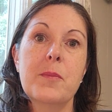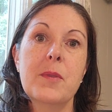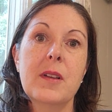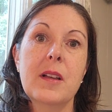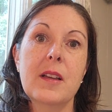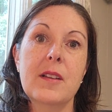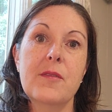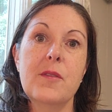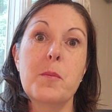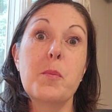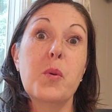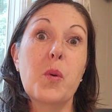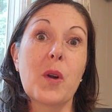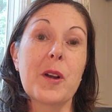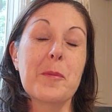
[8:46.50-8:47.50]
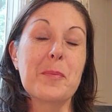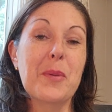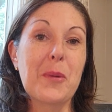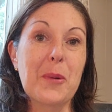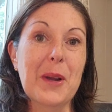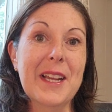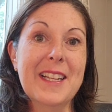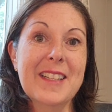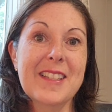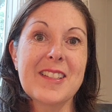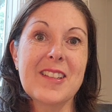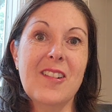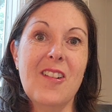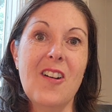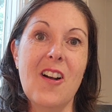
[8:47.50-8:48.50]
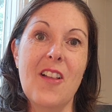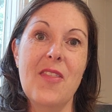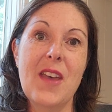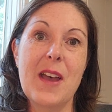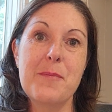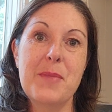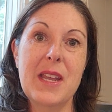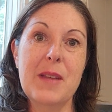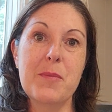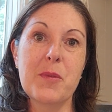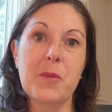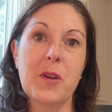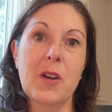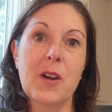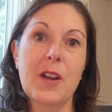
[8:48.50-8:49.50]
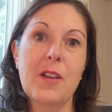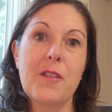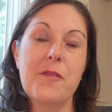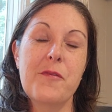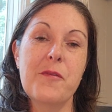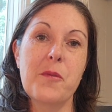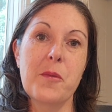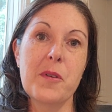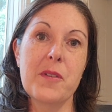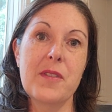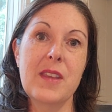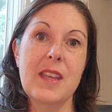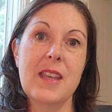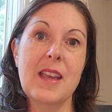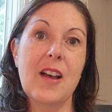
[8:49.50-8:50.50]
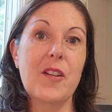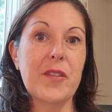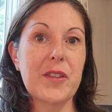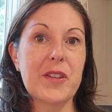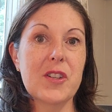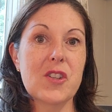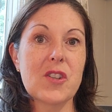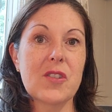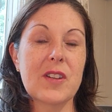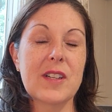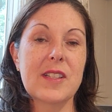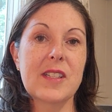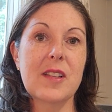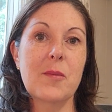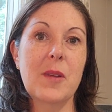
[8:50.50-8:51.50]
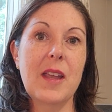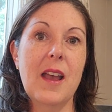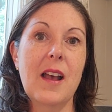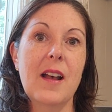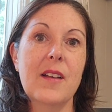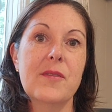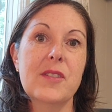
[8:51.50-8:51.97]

kind of important points on that paperwork for the health insurance that we have.